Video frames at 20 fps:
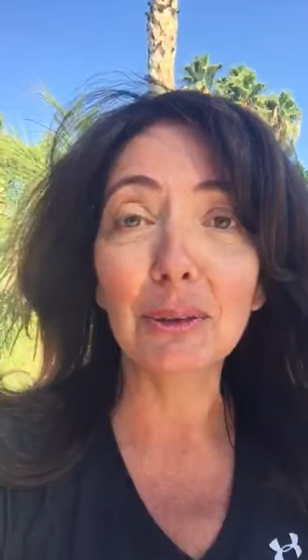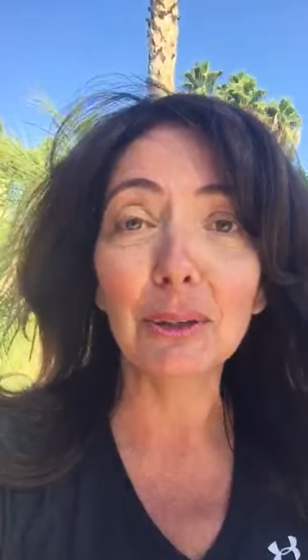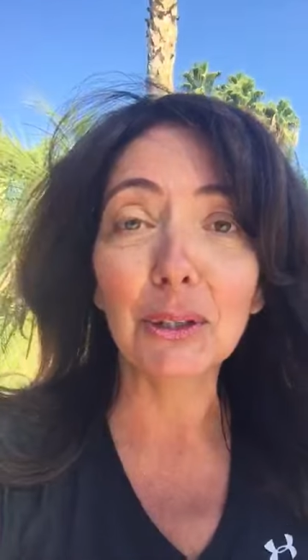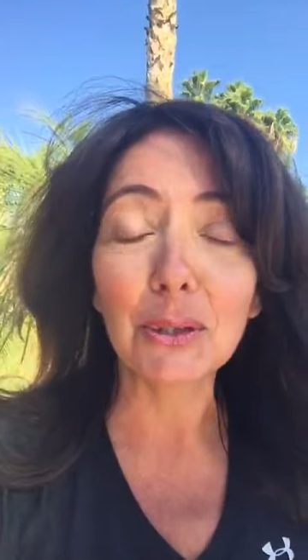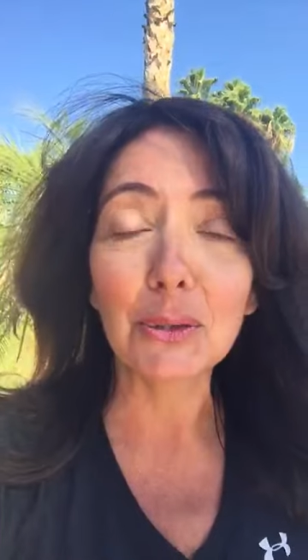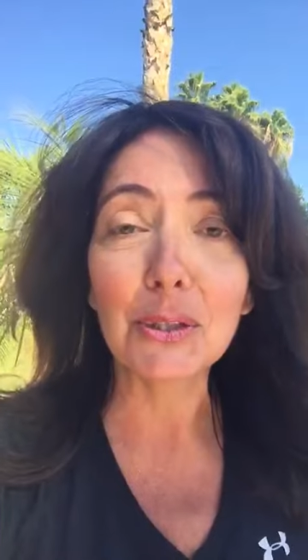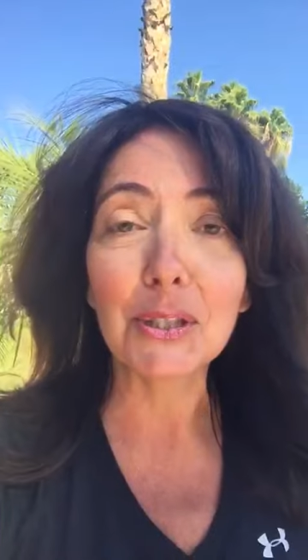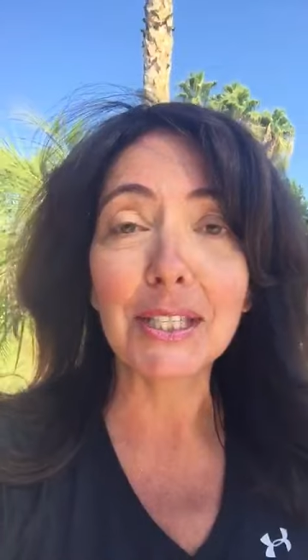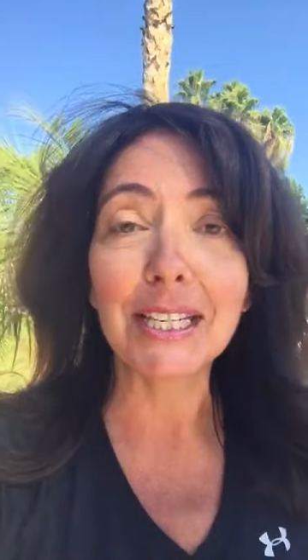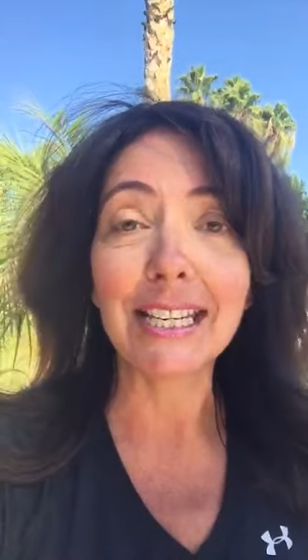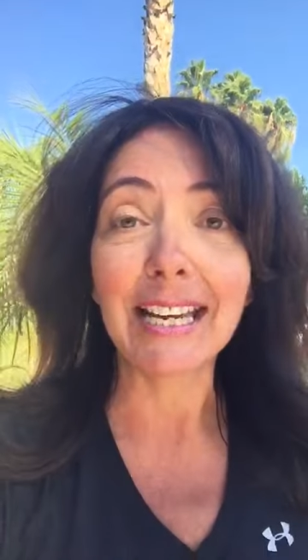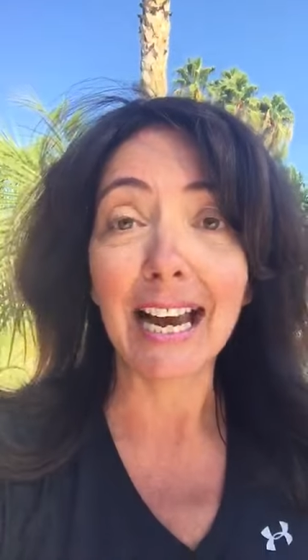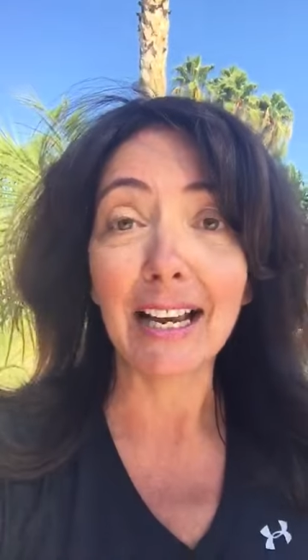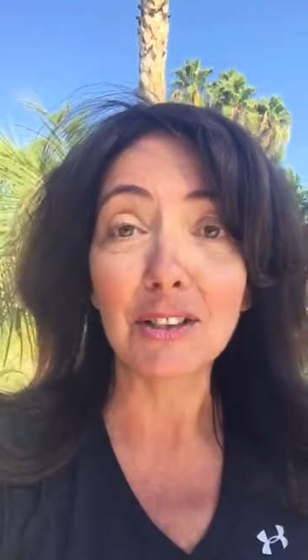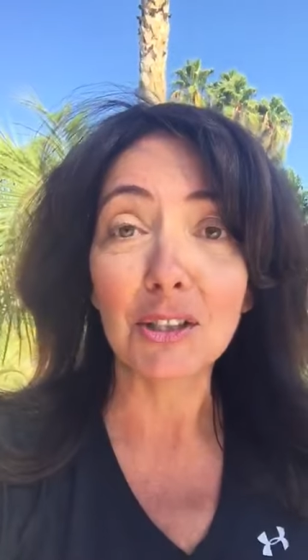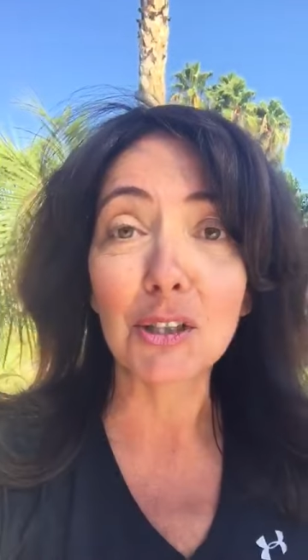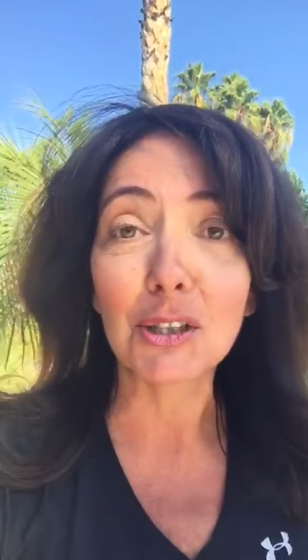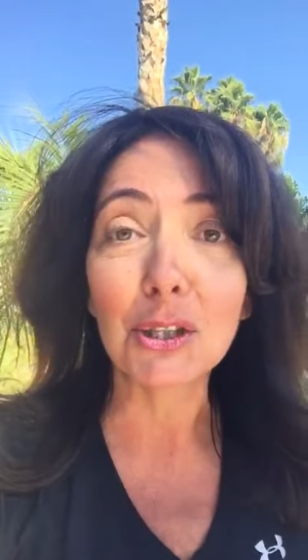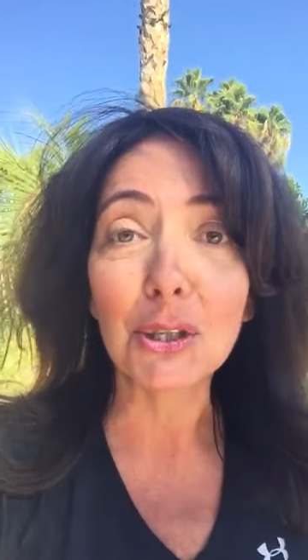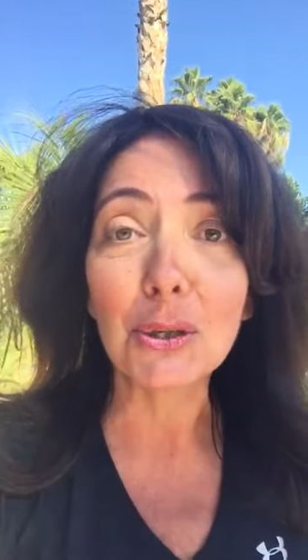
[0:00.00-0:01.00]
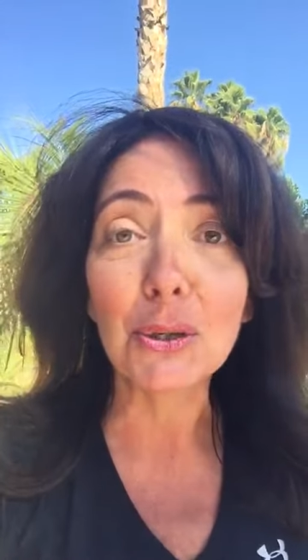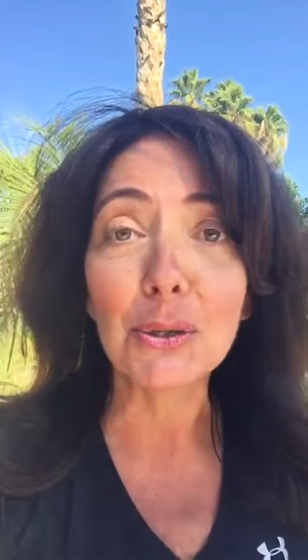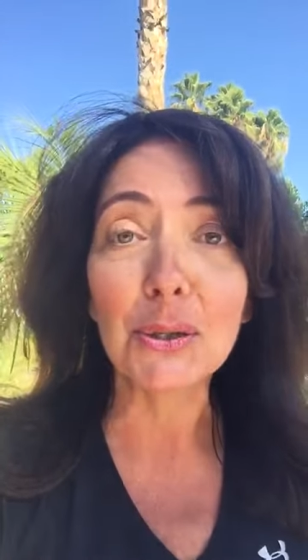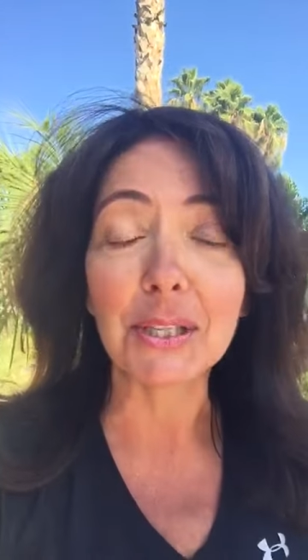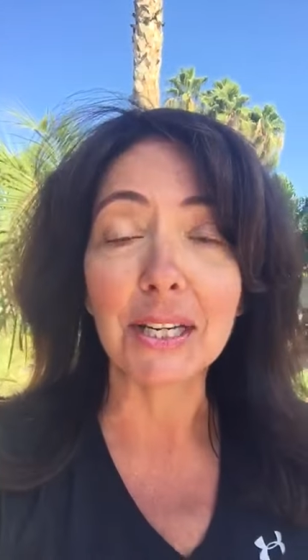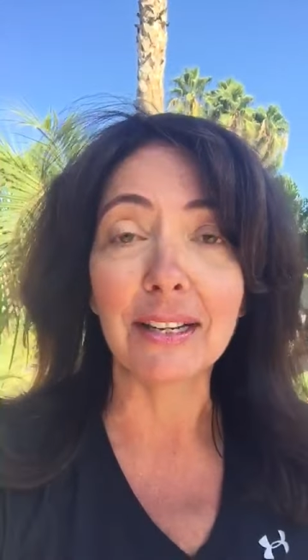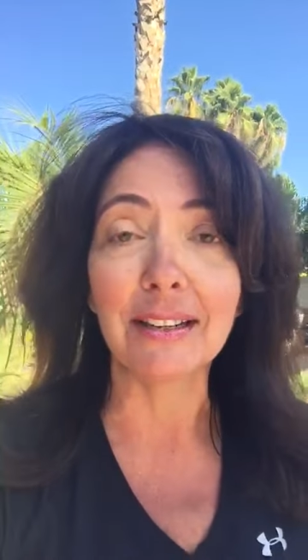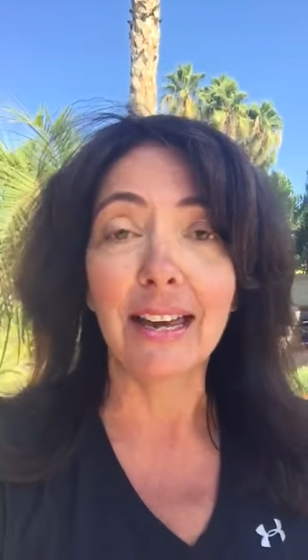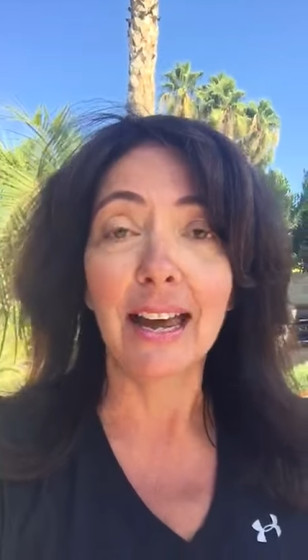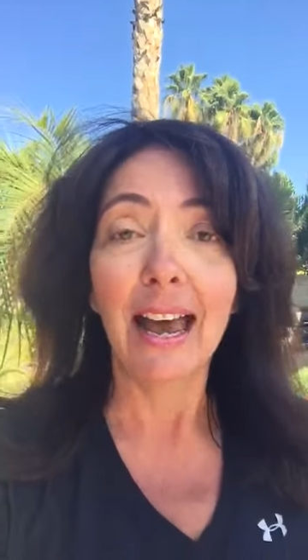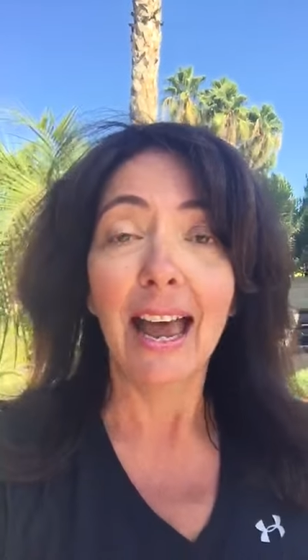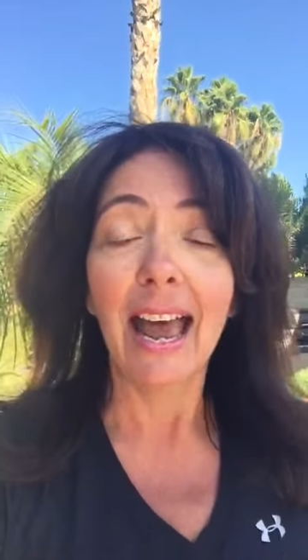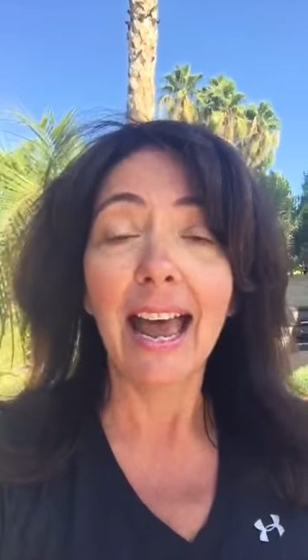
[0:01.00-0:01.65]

you, Lucy and Susan